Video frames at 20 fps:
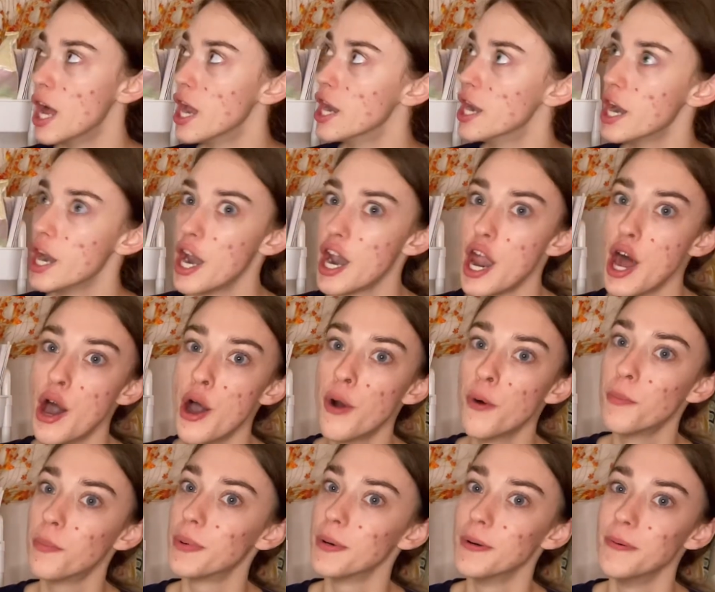
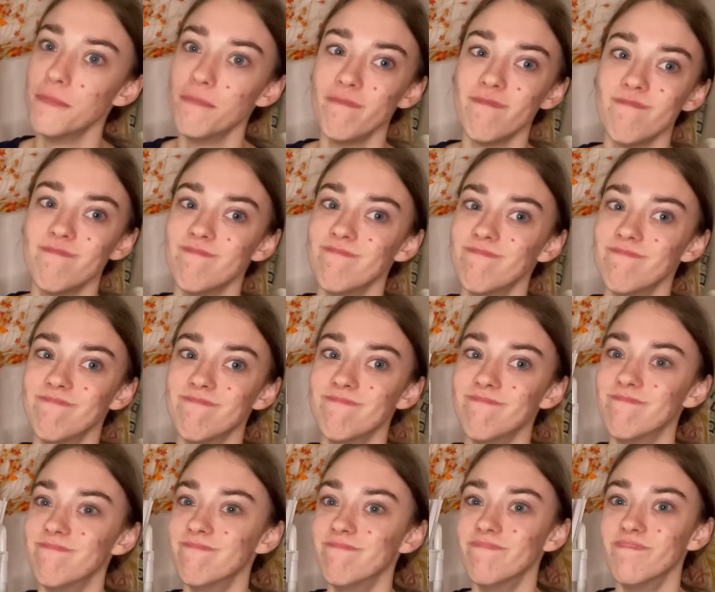Nope.
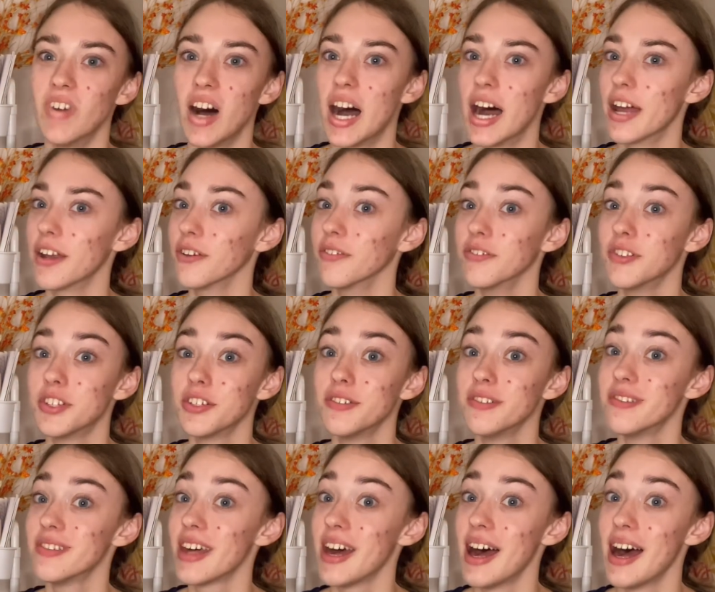I don't
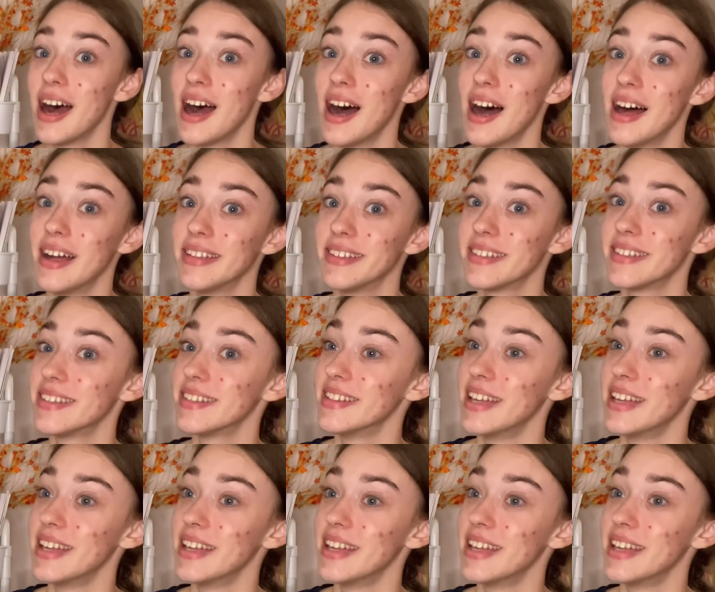do that.